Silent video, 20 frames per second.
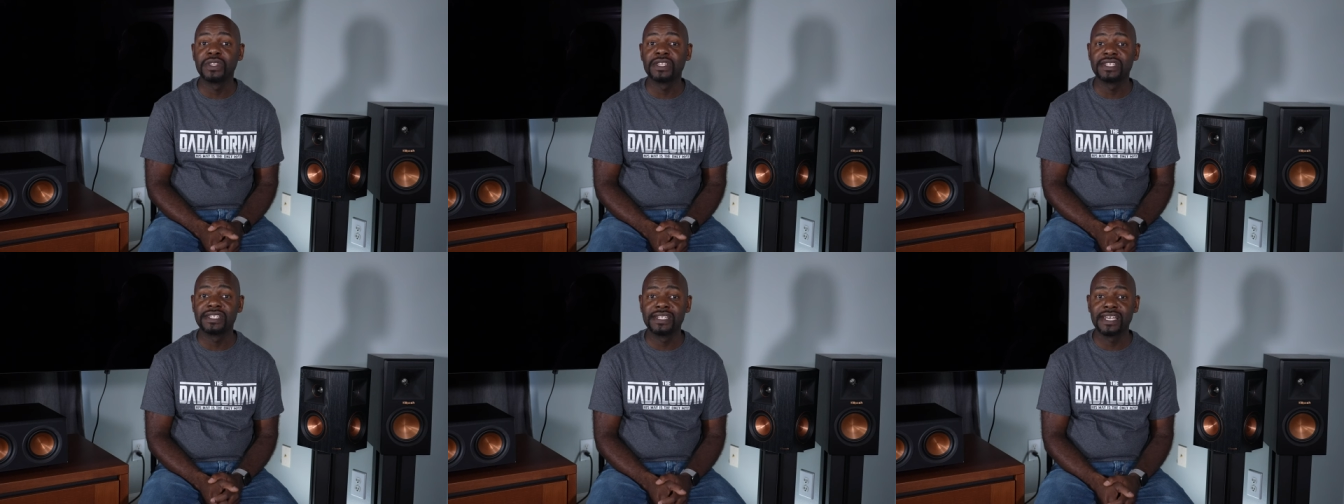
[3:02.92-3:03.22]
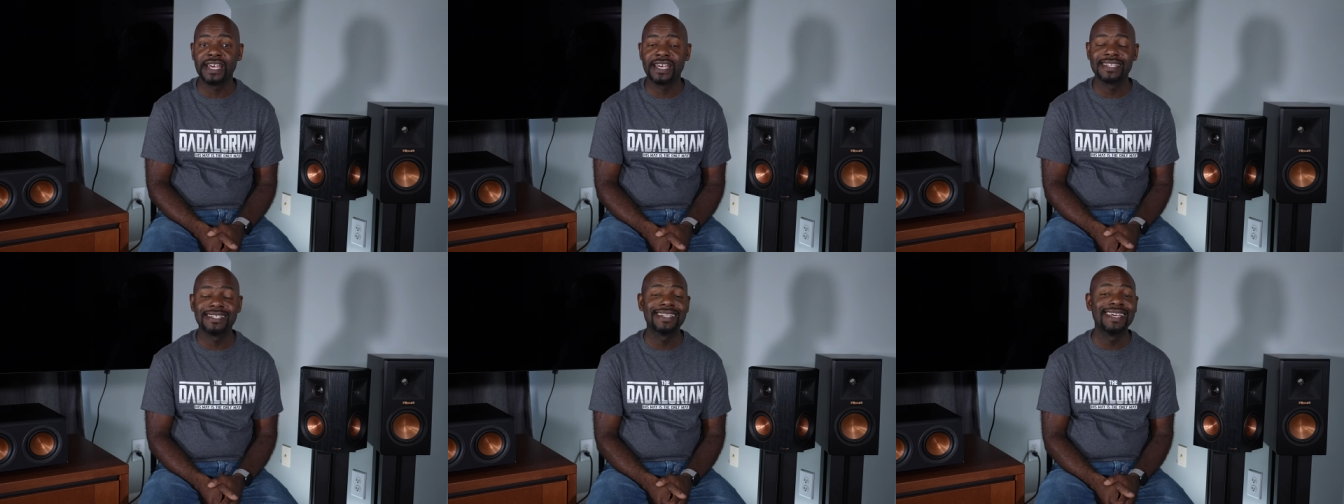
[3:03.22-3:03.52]
this
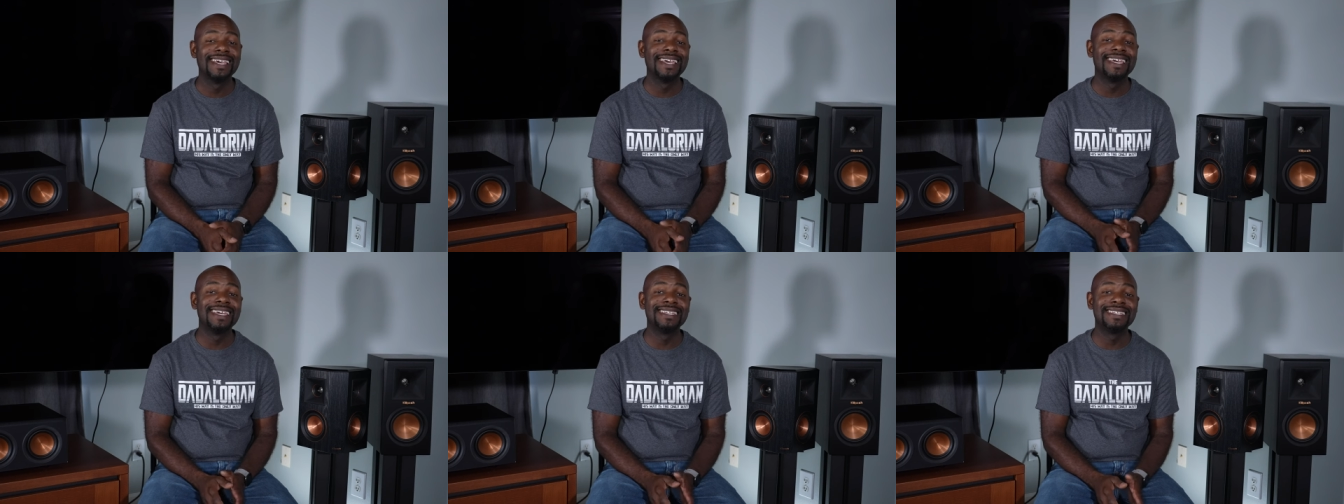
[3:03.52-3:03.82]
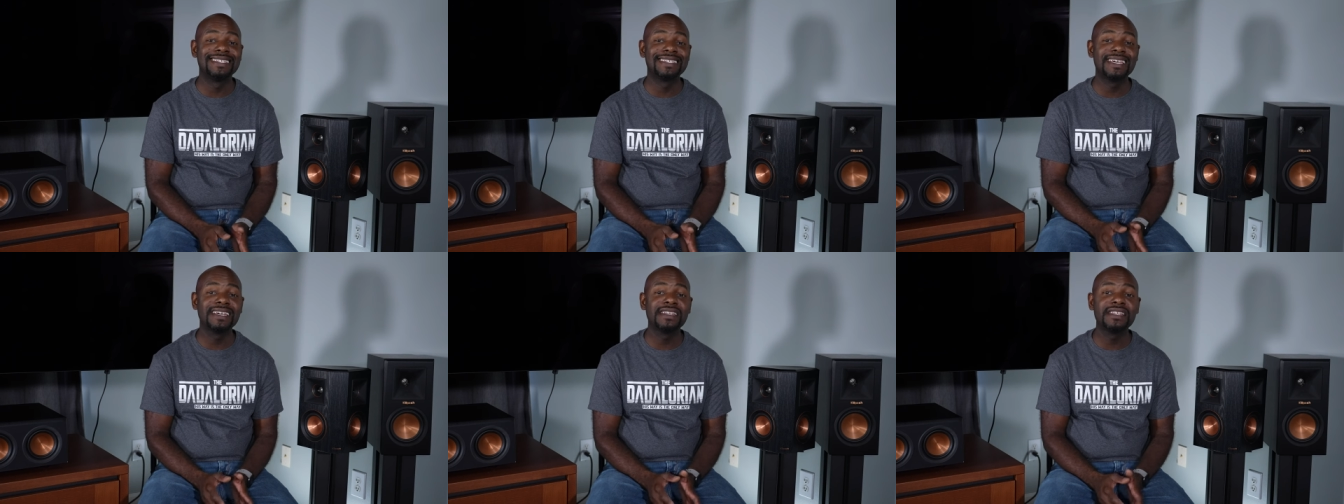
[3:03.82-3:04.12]
test,
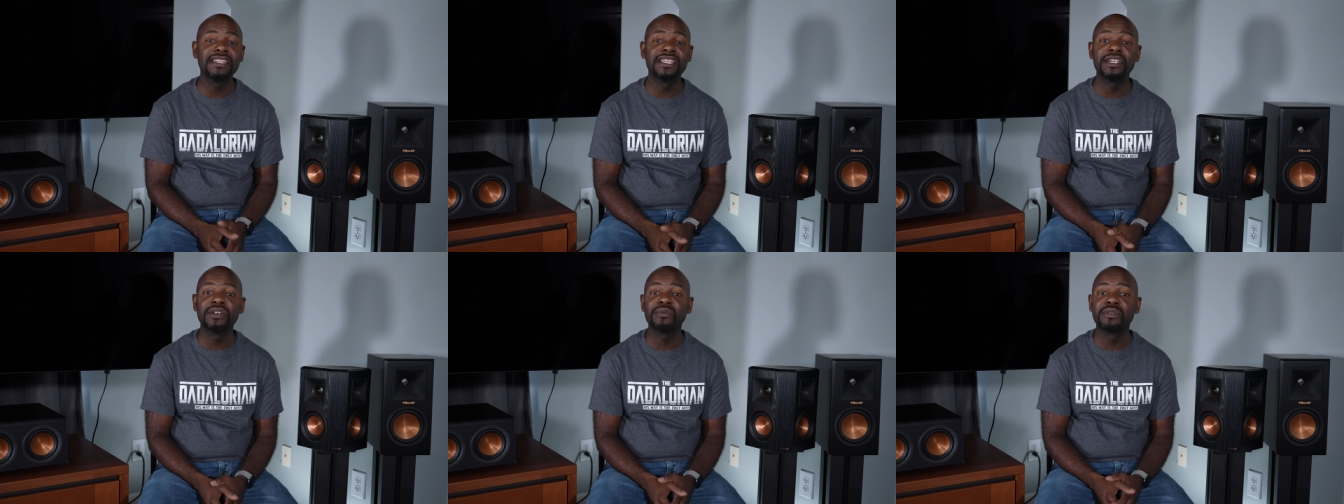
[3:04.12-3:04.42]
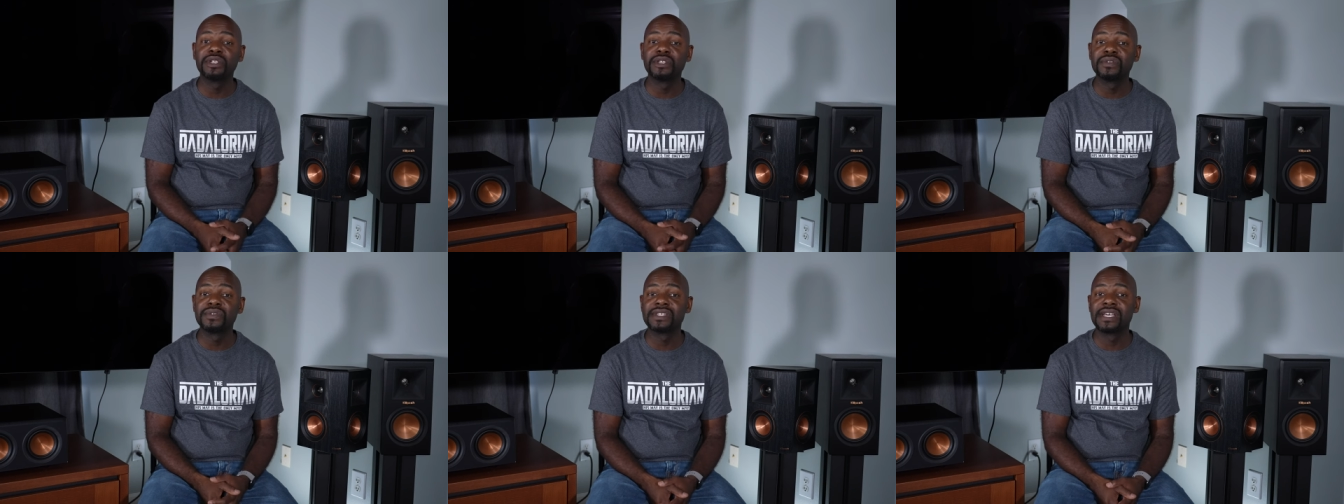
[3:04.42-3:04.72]
instead of the
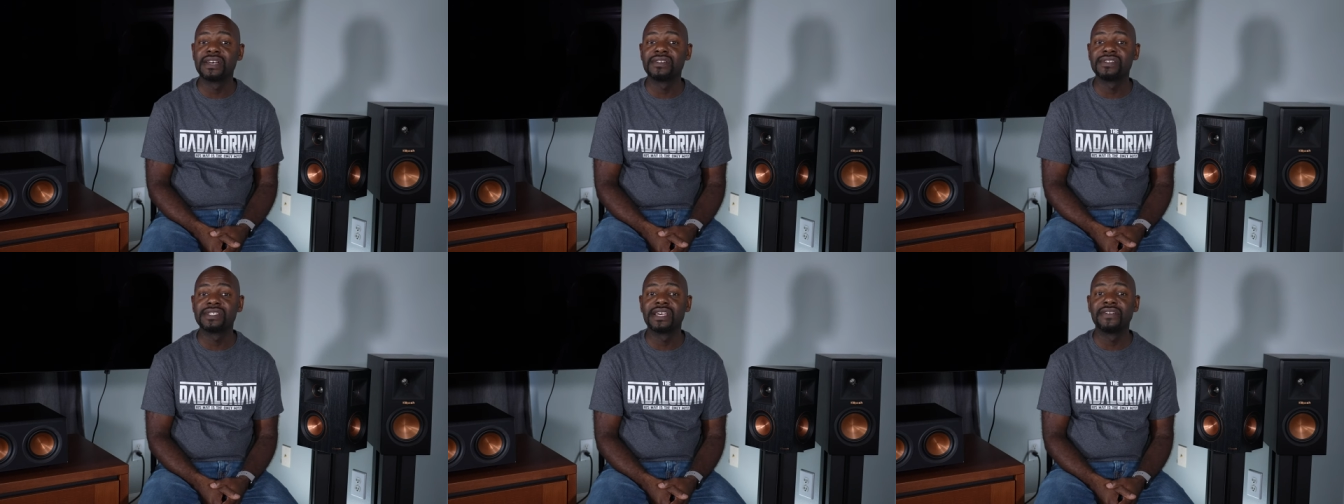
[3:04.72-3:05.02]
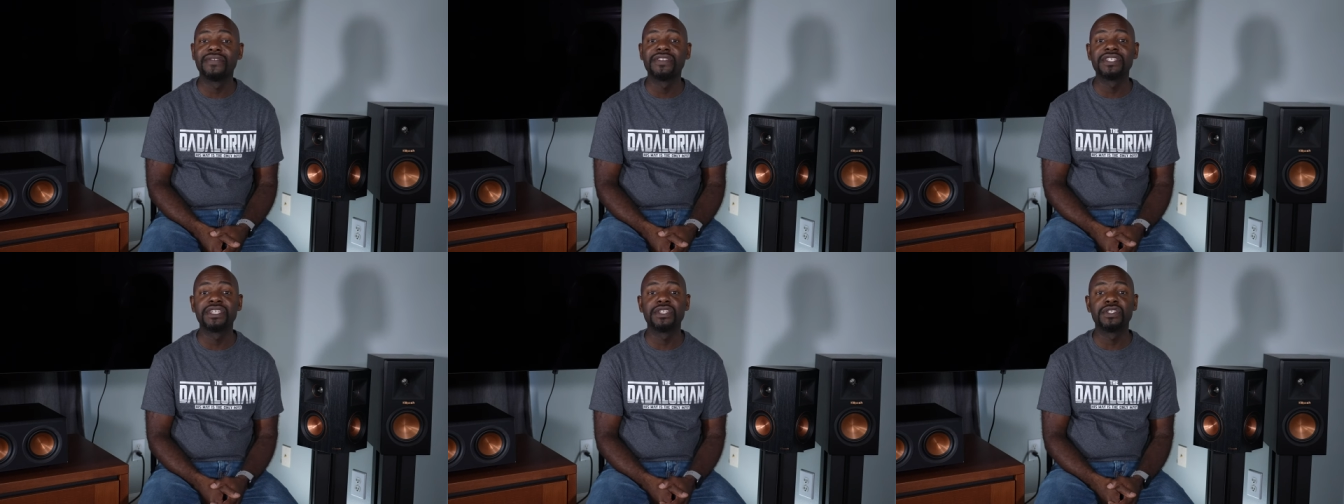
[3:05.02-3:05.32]
Arendal Sound
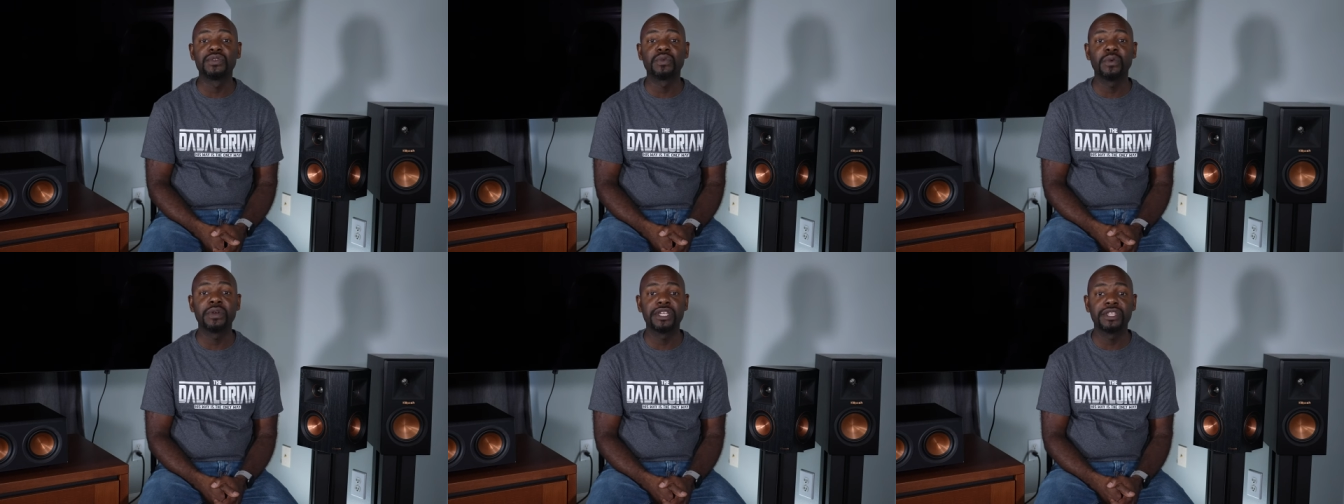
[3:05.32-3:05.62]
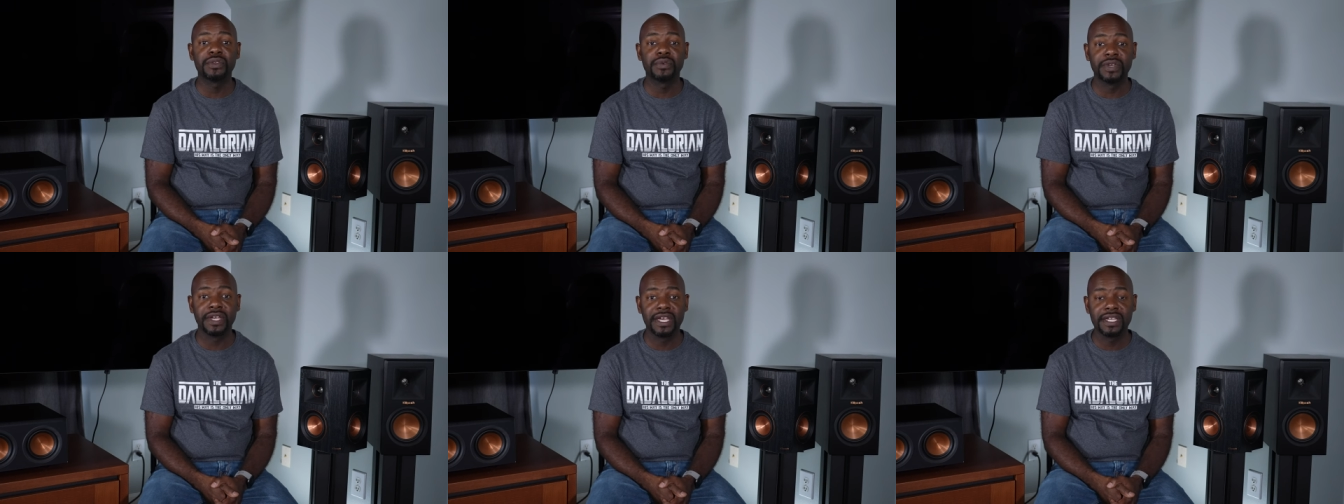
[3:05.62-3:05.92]

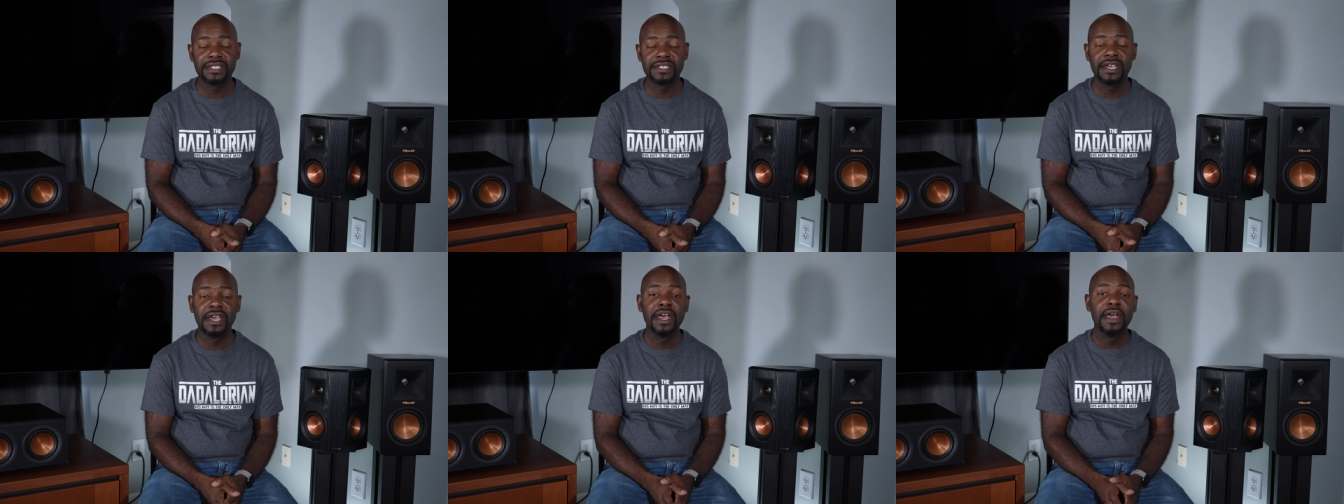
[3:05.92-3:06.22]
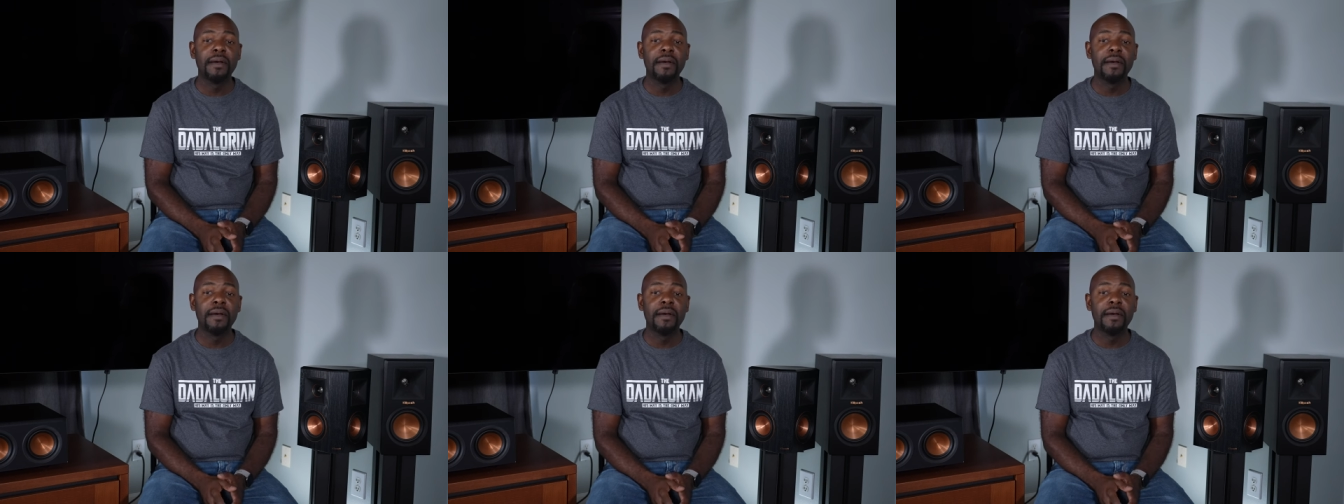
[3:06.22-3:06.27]
1723S,